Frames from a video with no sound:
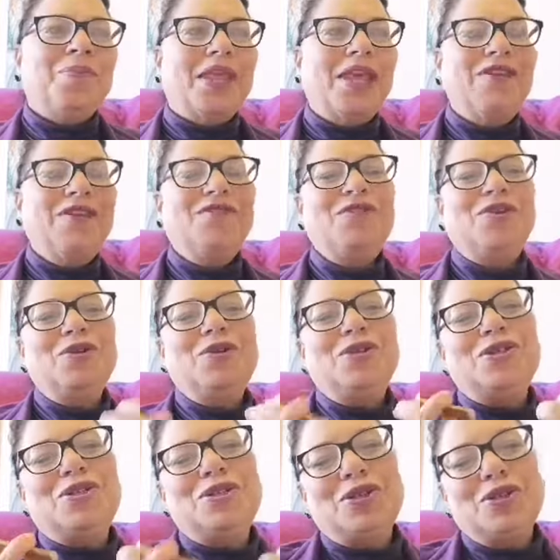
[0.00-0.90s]
if you
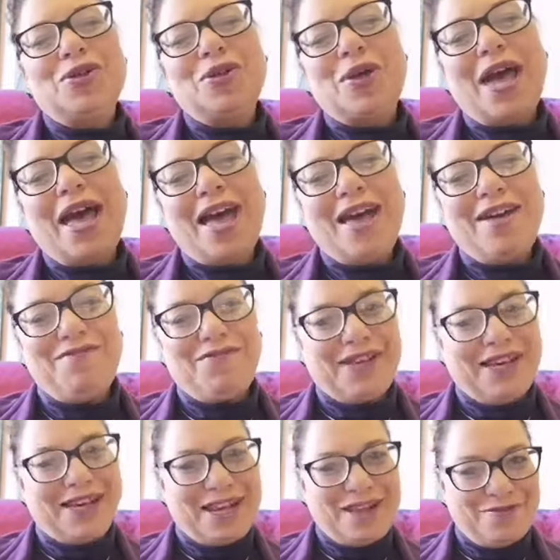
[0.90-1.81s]
do have
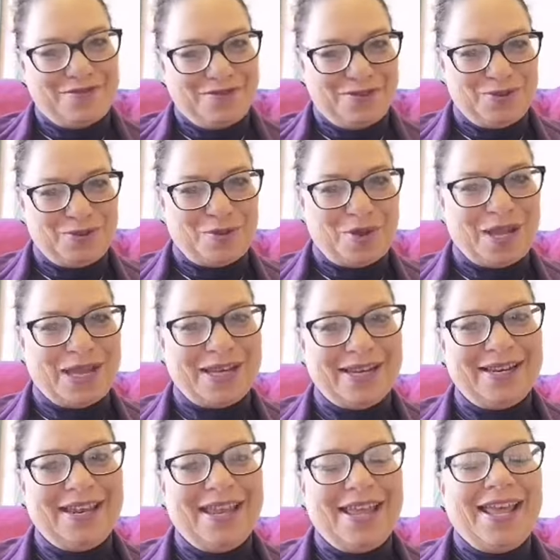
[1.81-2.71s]
a loved
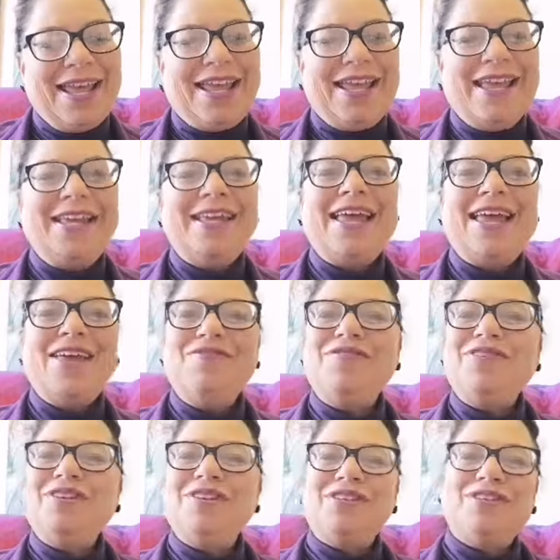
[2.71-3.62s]
one in
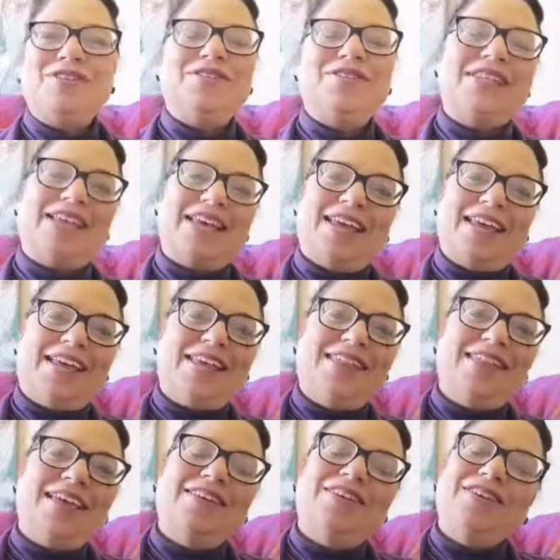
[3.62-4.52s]
heaven
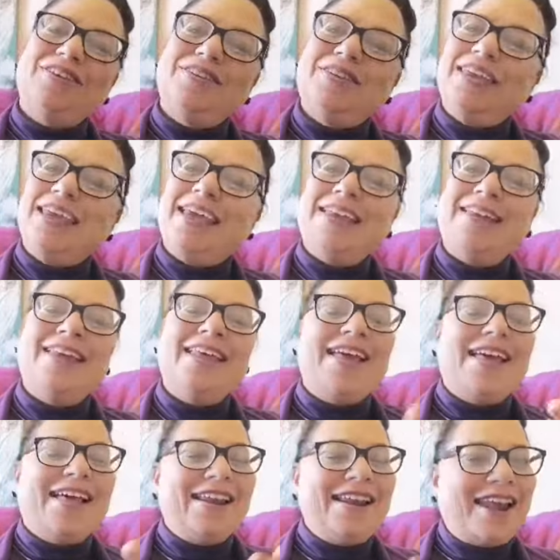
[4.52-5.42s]
today, that you can
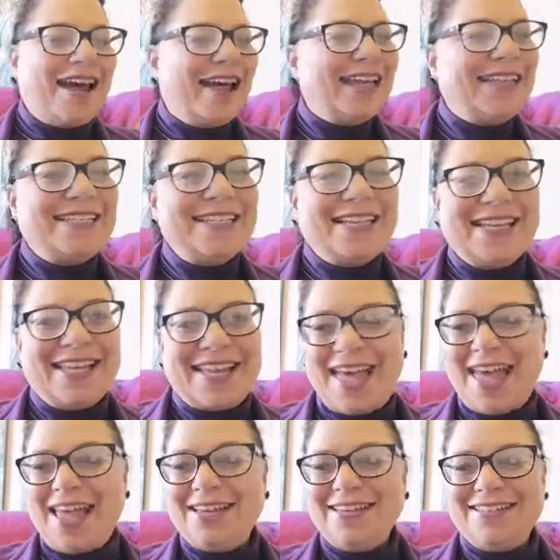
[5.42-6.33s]
light a
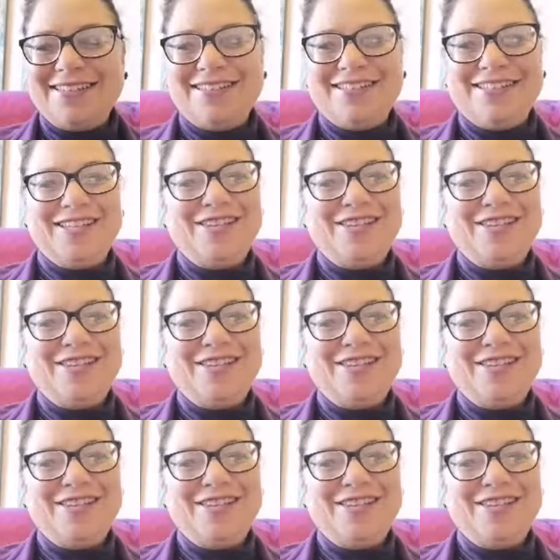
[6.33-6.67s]
candle,